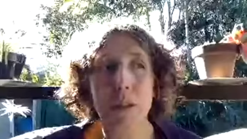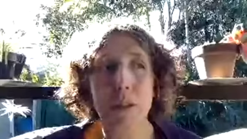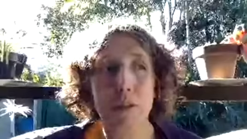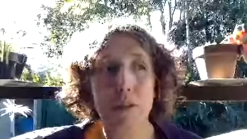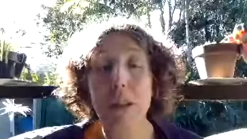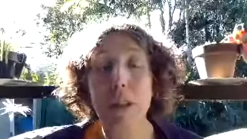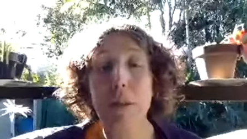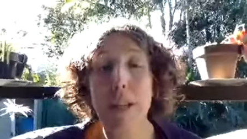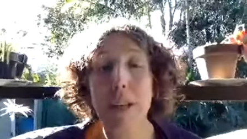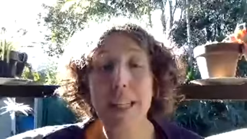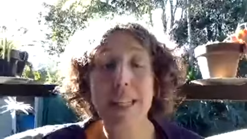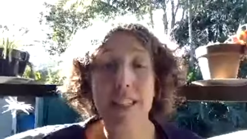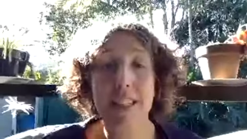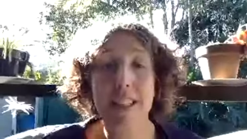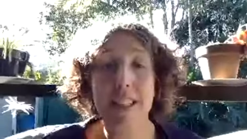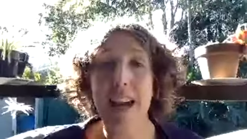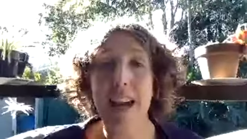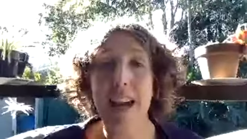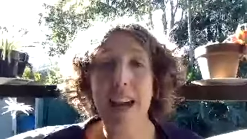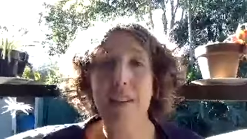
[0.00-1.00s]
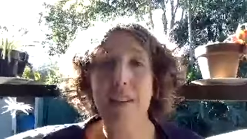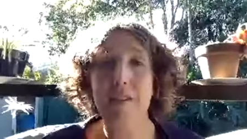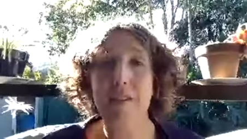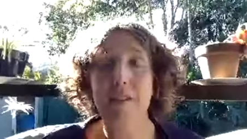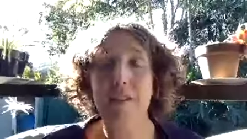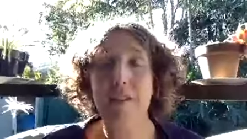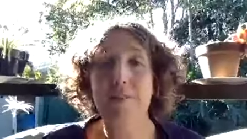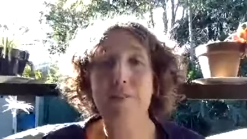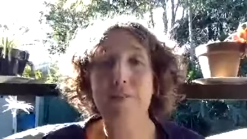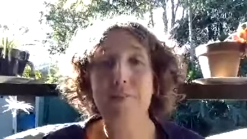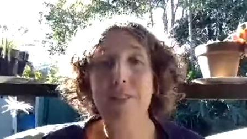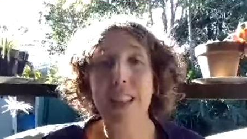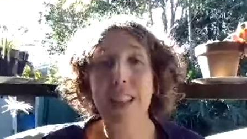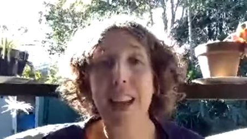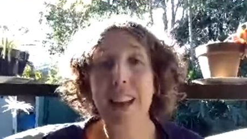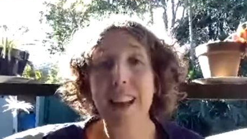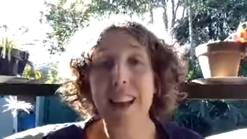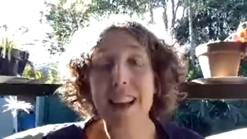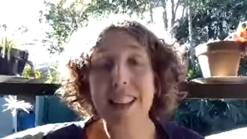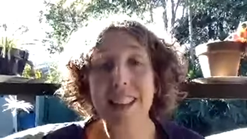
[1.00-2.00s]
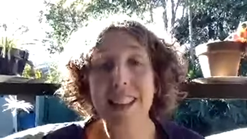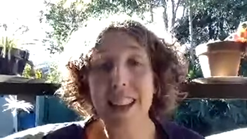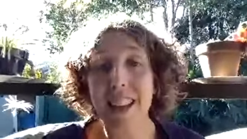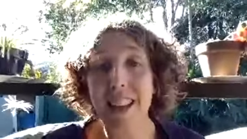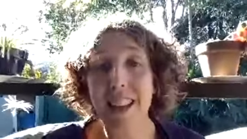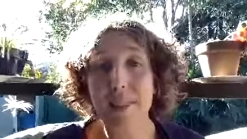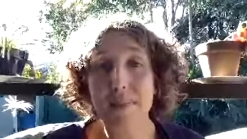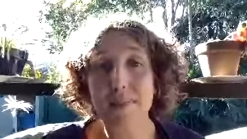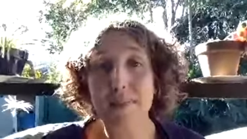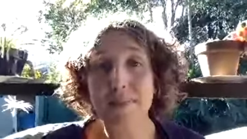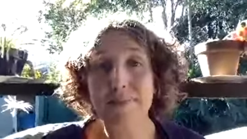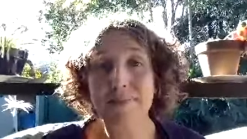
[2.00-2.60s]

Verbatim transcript: request do you have and asking them.